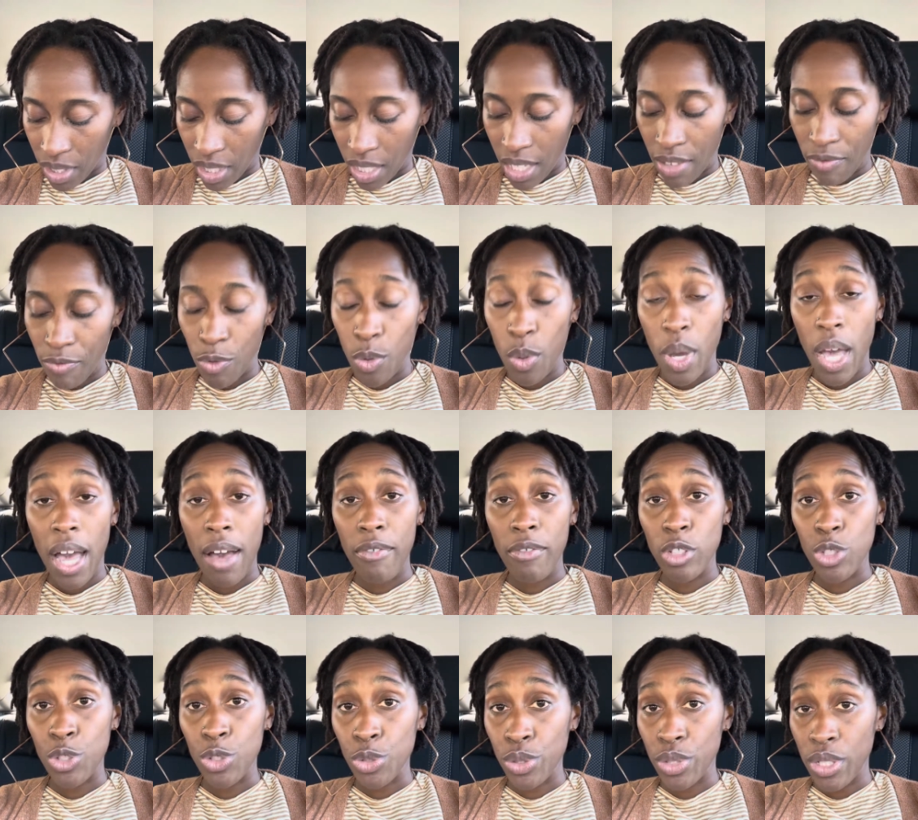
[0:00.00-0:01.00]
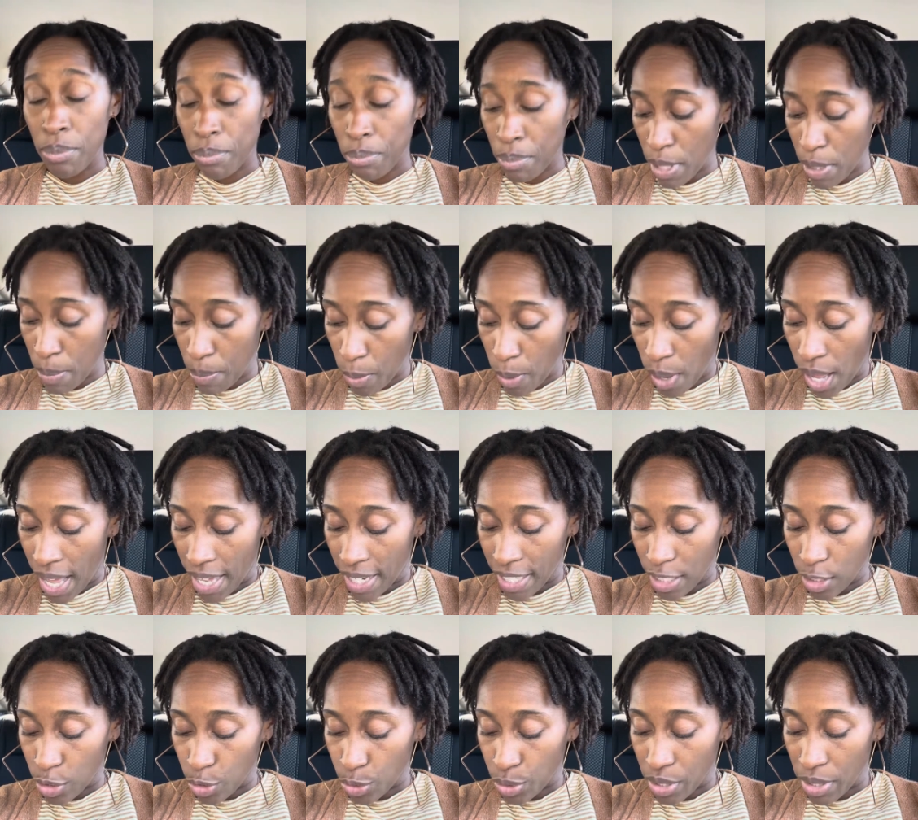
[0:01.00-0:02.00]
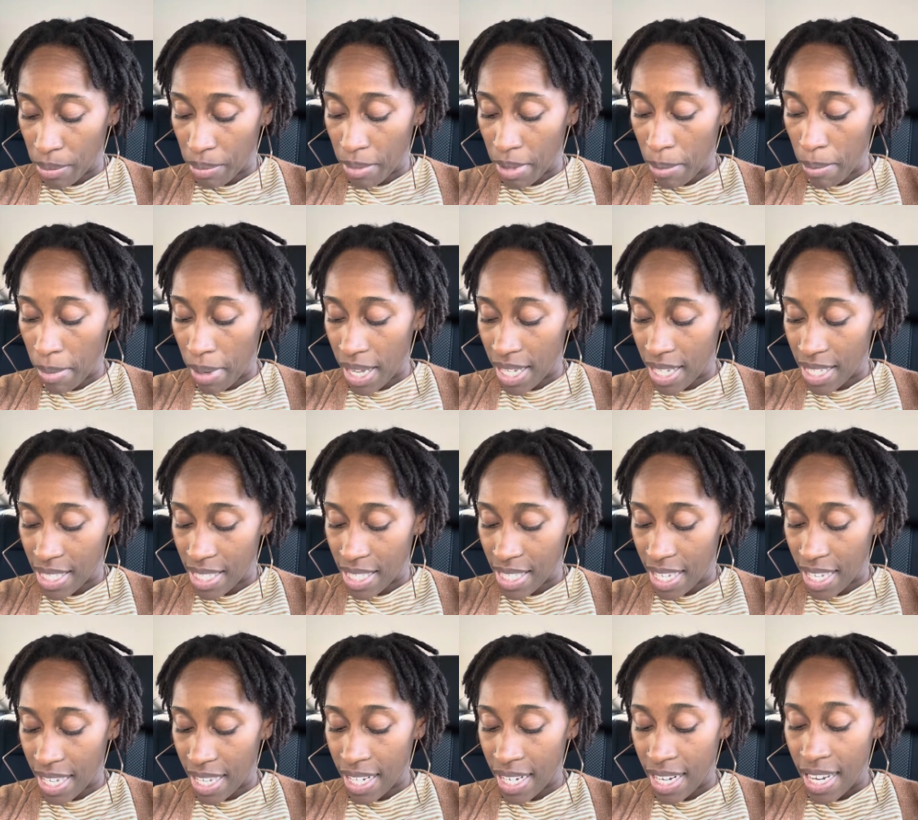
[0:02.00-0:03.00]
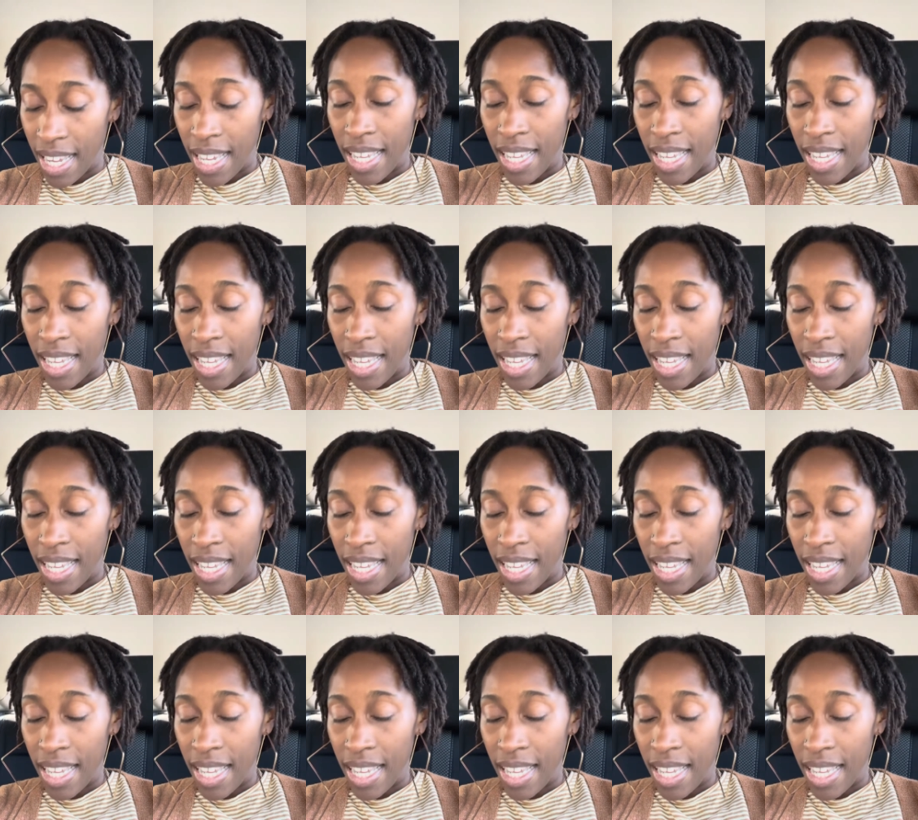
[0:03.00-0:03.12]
If you have a treat people how they treat me mindset,